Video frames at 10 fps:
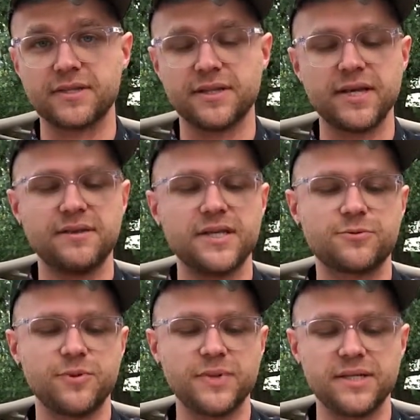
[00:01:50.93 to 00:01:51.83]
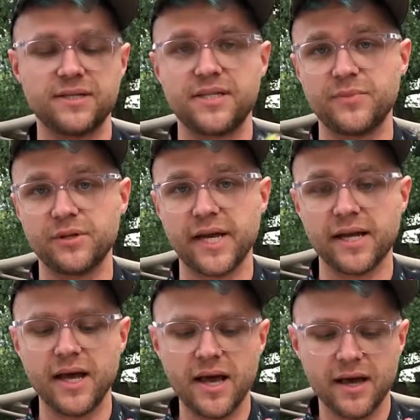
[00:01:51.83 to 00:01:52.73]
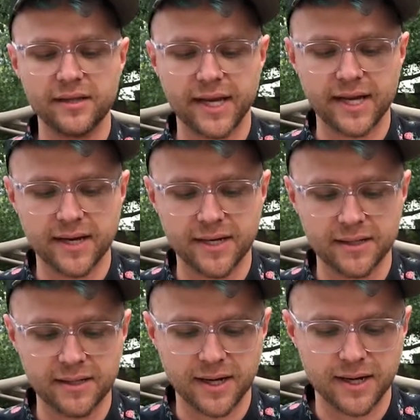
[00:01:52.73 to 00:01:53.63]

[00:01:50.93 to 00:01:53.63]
And this would be to simulate like a